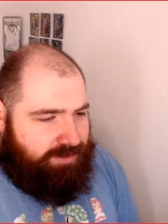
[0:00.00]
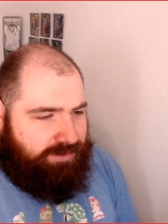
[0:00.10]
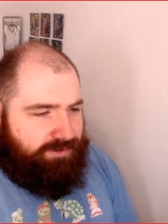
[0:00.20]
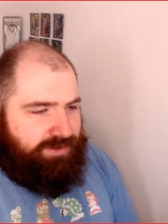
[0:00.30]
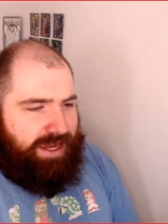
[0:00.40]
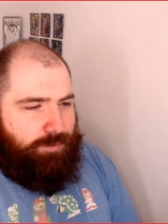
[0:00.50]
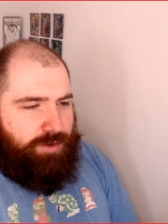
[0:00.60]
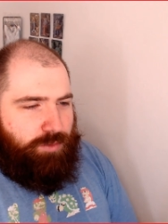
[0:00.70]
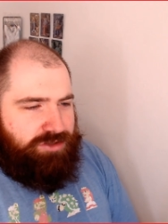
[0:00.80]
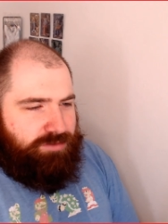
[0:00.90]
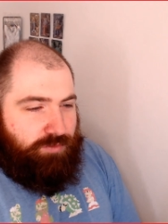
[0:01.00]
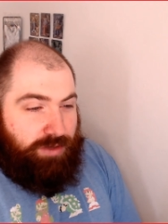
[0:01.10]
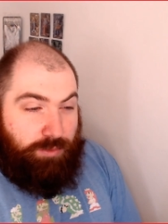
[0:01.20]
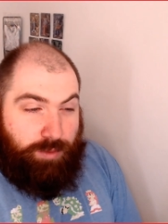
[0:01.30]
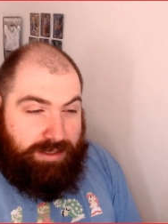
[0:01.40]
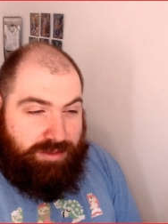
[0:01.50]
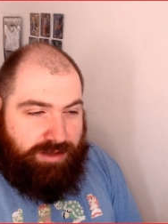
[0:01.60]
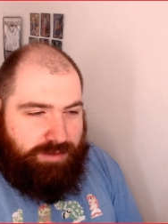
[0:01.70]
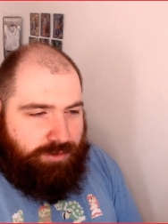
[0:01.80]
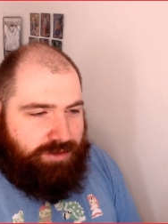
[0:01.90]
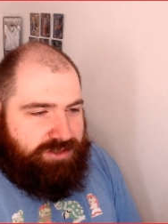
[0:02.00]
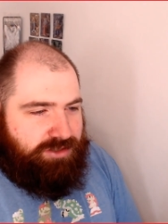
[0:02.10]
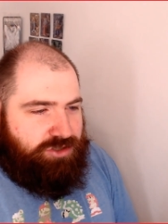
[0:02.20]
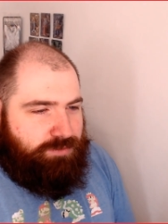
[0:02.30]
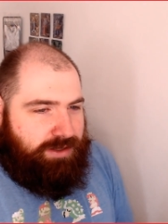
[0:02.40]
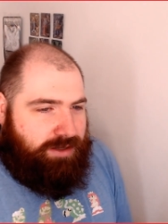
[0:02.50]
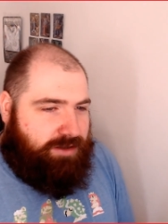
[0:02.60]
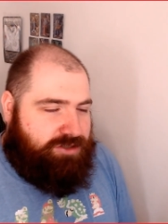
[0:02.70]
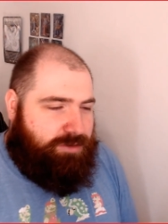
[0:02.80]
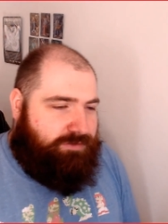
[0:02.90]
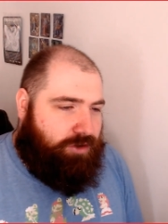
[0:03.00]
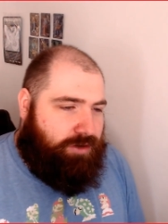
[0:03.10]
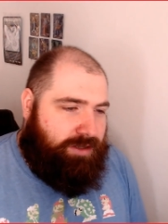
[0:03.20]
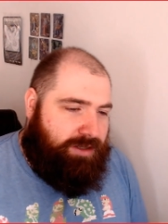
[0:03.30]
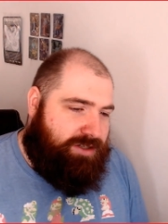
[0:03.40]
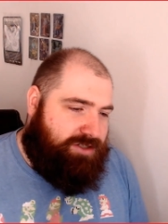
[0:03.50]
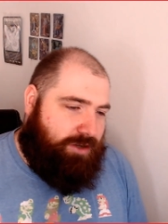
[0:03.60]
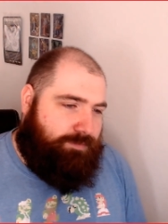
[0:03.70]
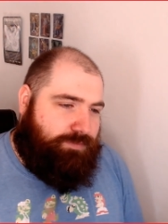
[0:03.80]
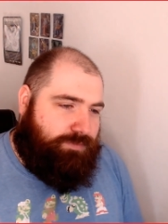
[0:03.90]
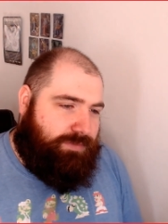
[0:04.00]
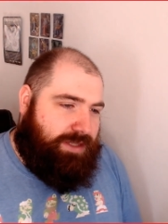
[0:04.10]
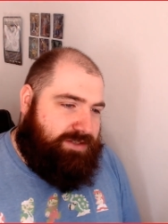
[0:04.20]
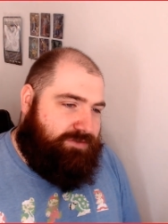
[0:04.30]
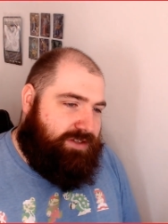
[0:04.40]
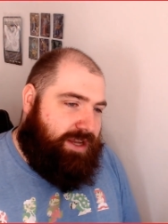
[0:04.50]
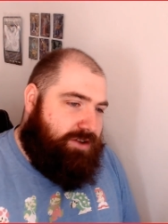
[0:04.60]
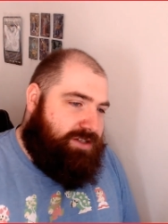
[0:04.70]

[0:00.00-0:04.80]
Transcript: getting what you want's gonna be really weird, I think, but it should be fun. So that's it for today, guys.